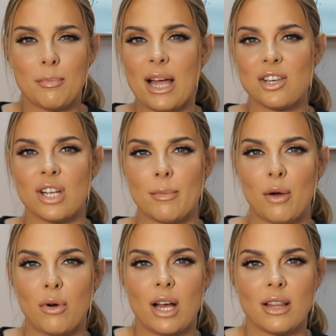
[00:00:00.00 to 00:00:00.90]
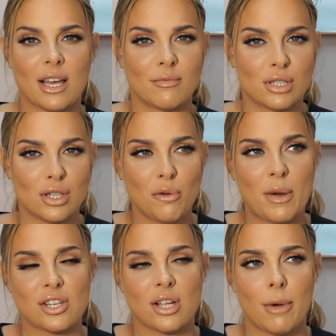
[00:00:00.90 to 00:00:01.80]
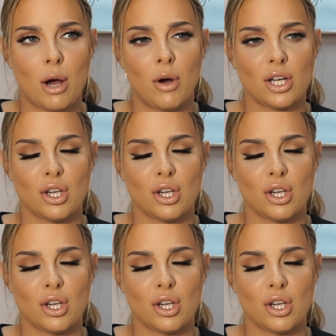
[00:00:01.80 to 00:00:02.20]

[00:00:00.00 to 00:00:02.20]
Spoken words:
passionate about I'm so passionate about what I